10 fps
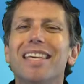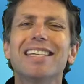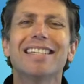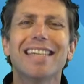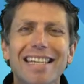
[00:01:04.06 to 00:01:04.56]

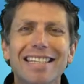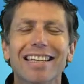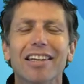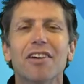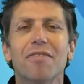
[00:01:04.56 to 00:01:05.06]
this
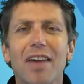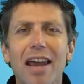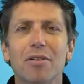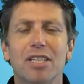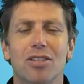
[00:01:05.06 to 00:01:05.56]
isn't a
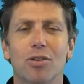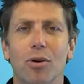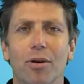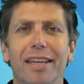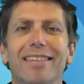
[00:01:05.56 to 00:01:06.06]
fairy
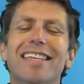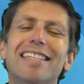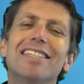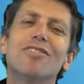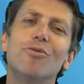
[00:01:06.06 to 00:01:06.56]
story,
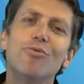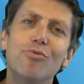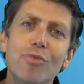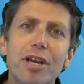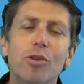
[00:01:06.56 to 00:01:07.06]
this is the
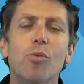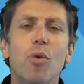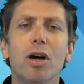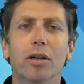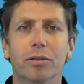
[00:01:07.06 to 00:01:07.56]
real
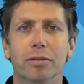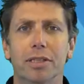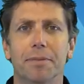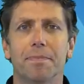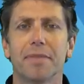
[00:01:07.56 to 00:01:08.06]
world.
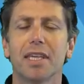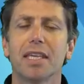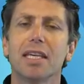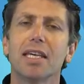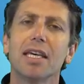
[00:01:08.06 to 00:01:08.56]

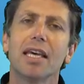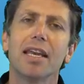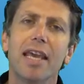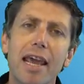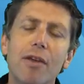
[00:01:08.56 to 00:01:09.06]

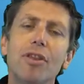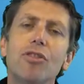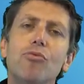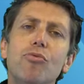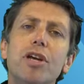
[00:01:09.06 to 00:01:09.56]
And here in
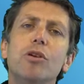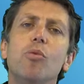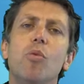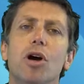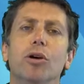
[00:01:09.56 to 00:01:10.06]
the real
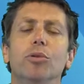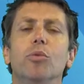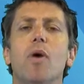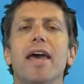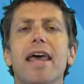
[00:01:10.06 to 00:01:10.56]

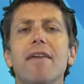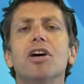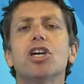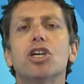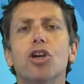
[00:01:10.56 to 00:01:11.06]
world,
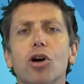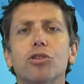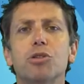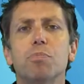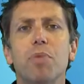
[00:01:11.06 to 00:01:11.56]
whenever
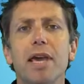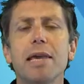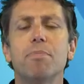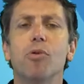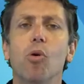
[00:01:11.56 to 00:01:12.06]
God's
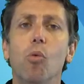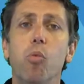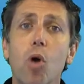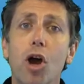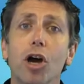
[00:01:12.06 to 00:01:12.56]
people
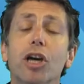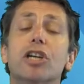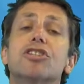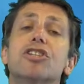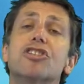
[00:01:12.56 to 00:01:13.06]

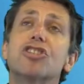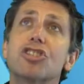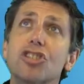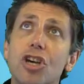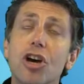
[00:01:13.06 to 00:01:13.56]
work to
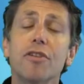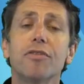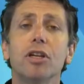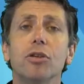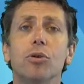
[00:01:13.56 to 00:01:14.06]
serve
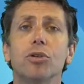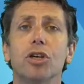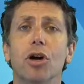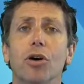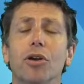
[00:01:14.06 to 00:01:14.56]
the Lord
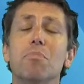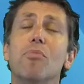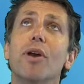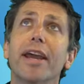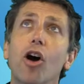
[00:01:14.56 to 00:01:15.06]
God and
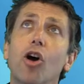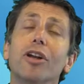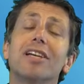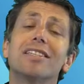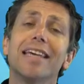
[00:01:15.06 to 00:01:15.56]
bring
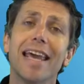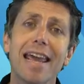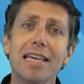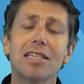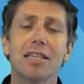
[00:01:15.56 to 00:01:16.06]
honour to
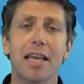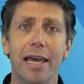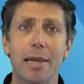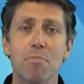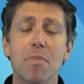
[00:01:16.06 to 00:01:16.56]
His
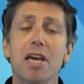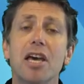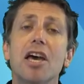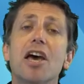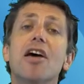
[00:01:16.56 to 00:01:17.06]
name,
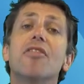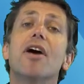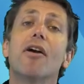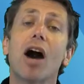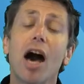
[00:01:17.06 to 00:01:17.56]

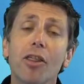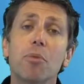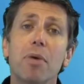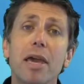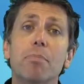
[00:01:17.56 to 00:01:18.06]
there are other
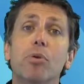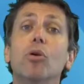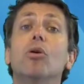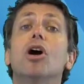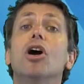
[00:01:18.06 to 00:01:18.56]

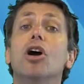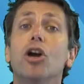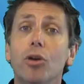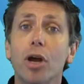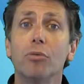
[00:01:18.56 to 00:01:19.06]
people
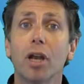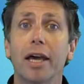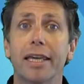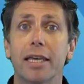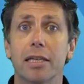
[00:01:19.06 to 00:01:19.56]
who don't
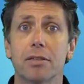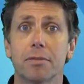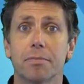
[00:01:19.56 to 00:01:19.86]
like it.